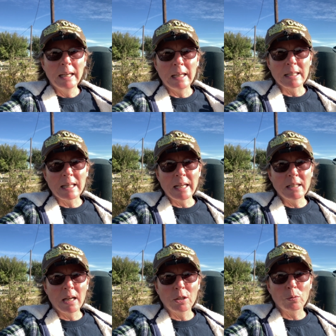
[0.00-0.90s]
is they
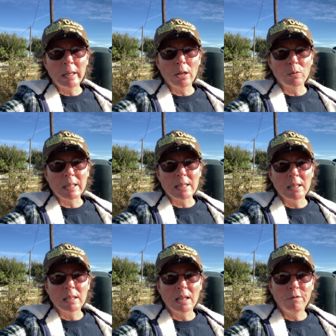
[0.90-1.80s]
dug
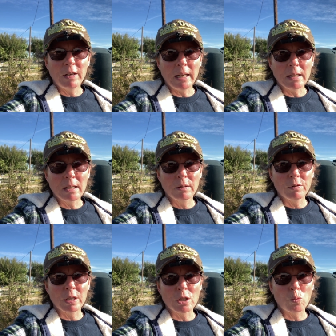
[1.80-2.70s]
360 feet
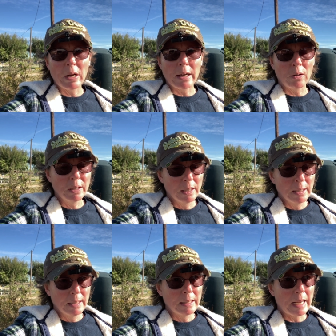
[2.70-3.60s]
for this well.
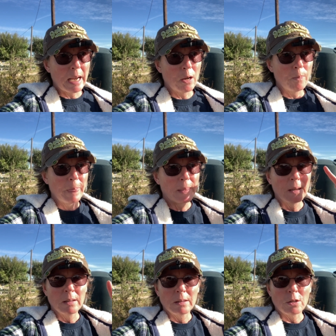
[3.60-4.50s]
Now,
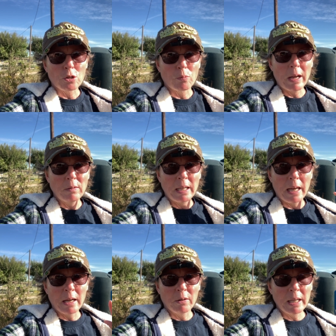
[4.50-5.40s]
the surrounding
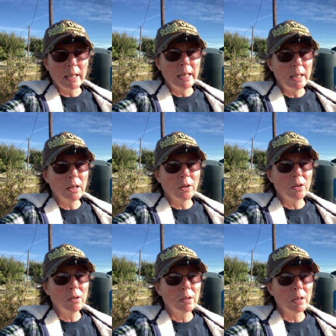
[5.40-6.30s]
area
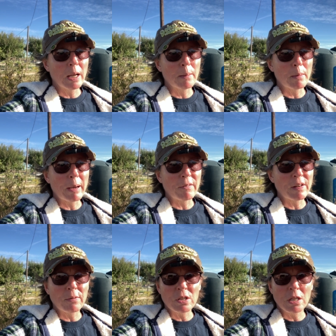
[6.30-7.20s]
here, um, about
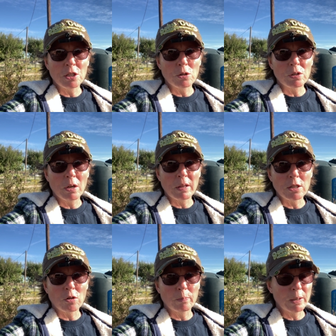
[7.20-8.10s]
five or six years ago, they
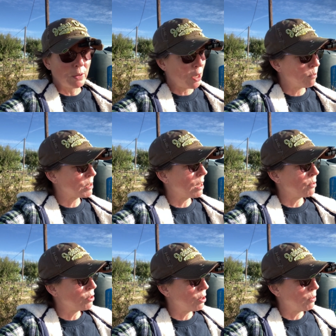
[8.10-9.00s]
started building homes
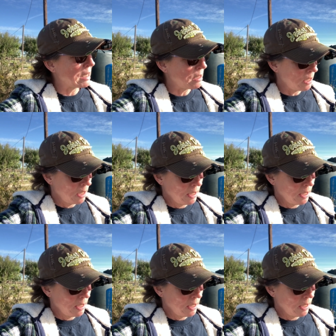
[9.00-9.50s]
close to us